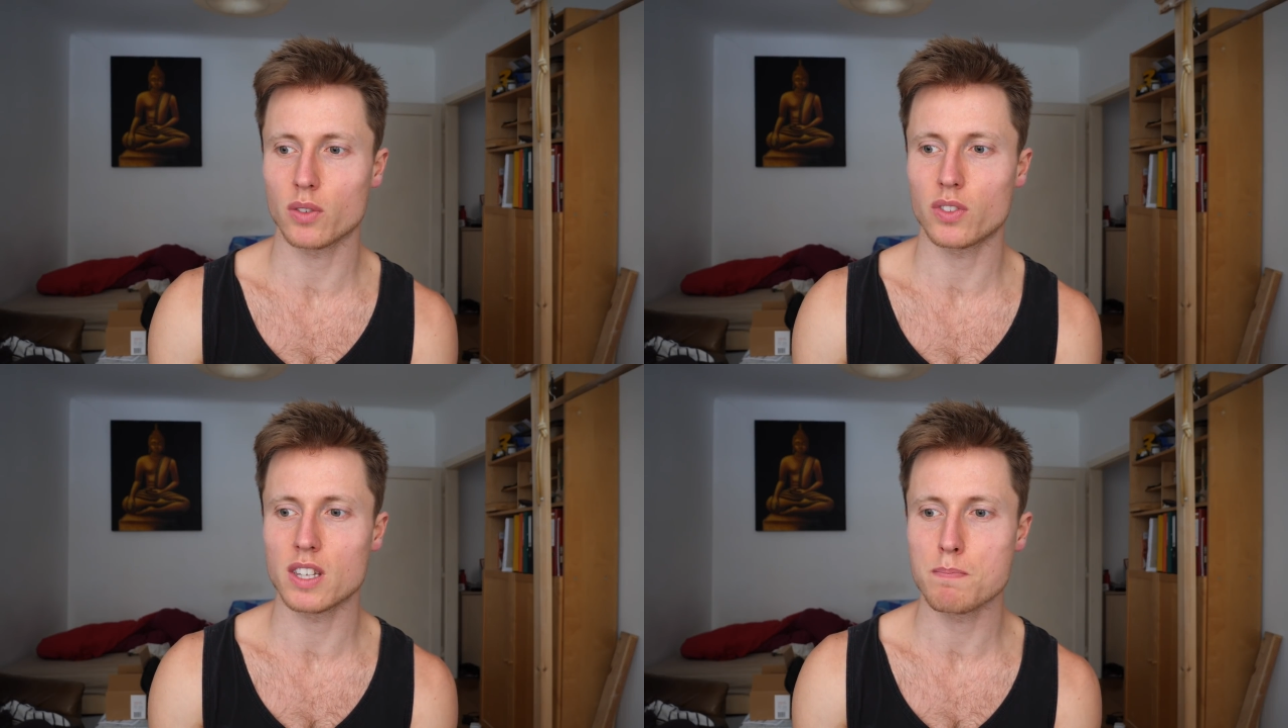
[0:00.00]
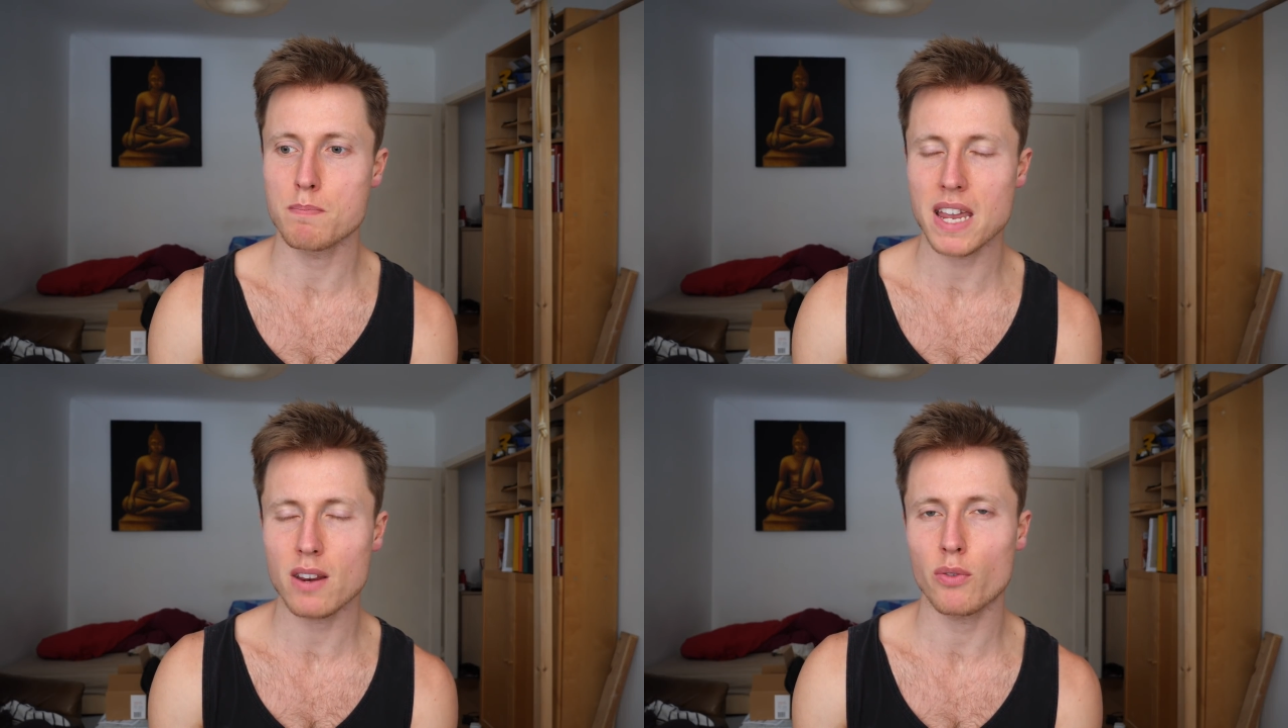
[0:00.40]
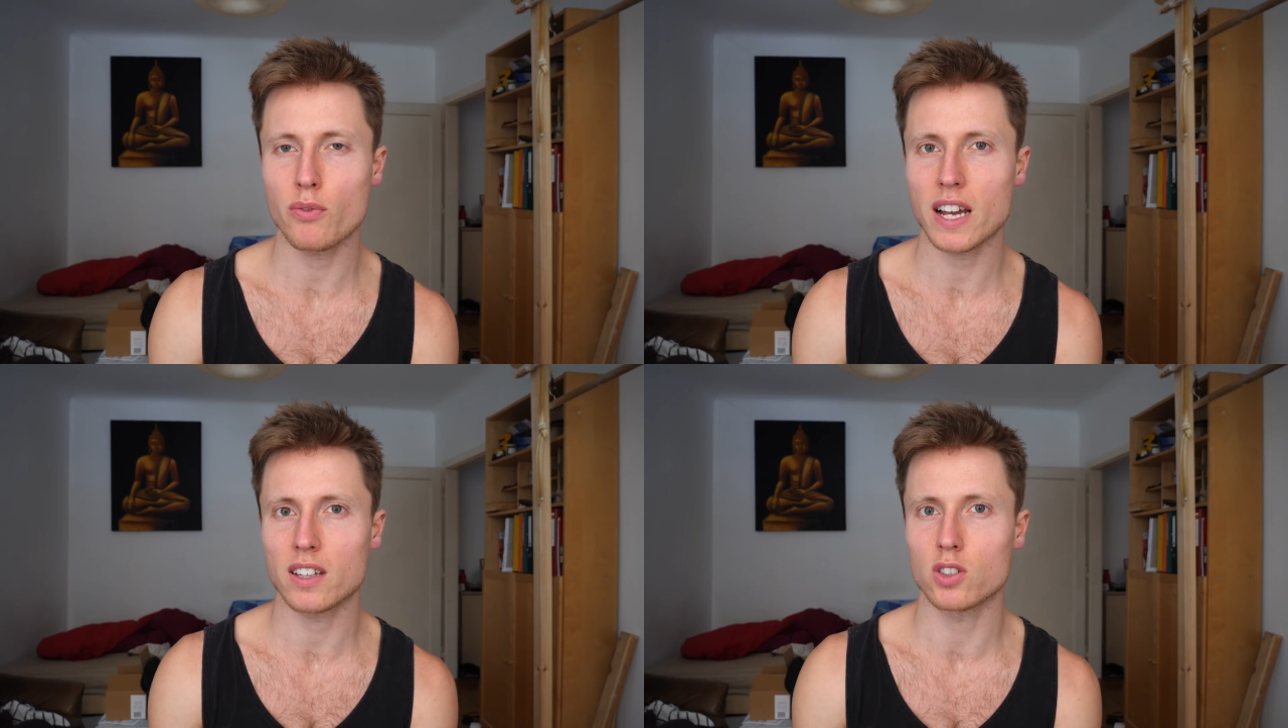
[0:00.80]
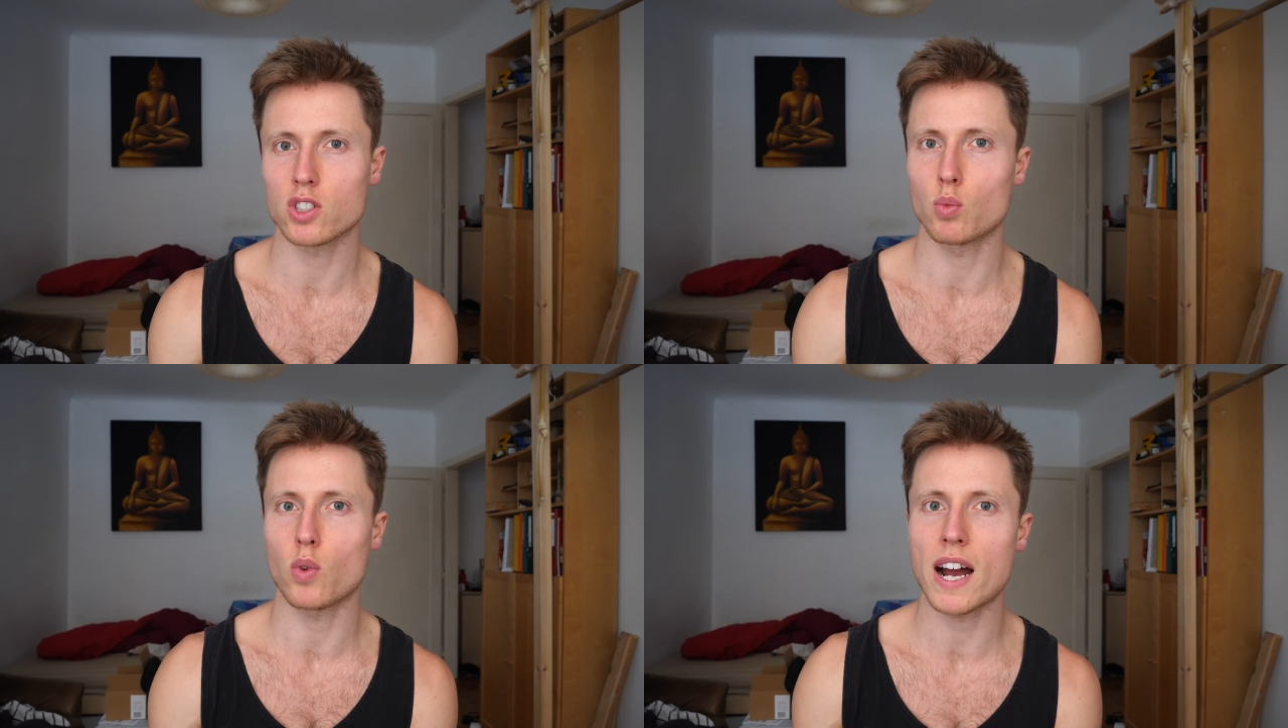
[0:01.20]
of the main
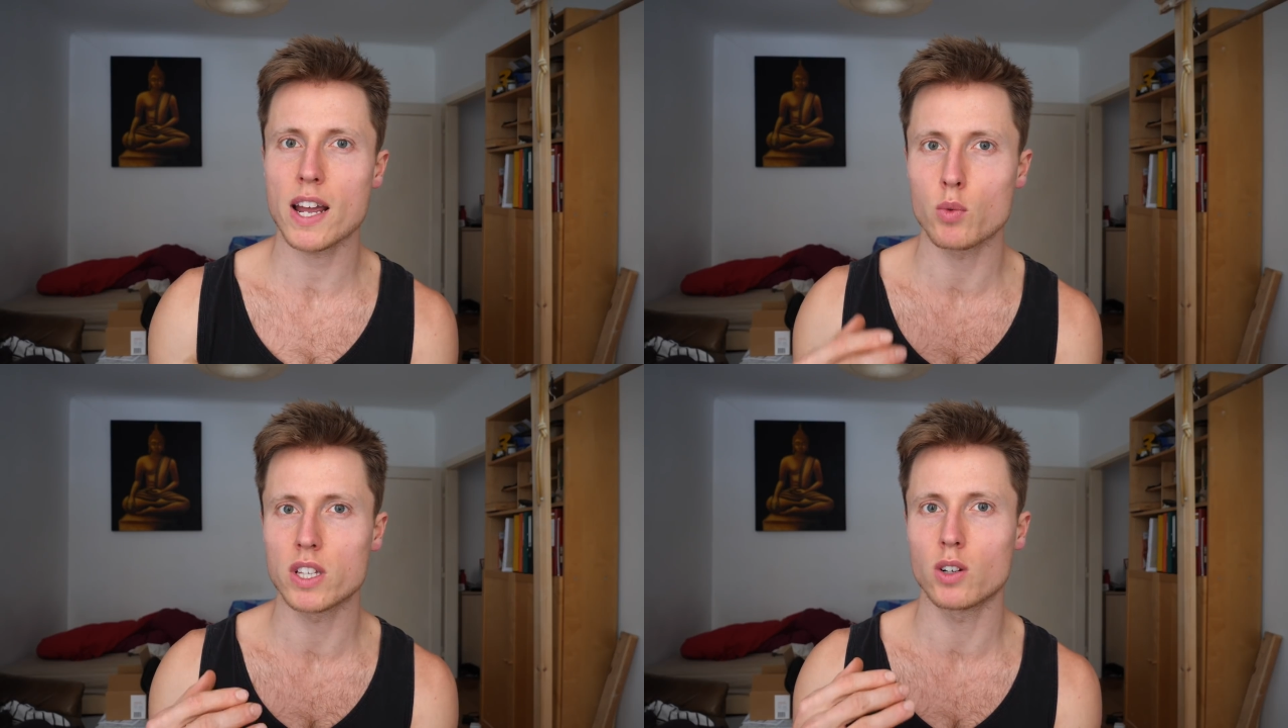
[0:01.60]
factors why we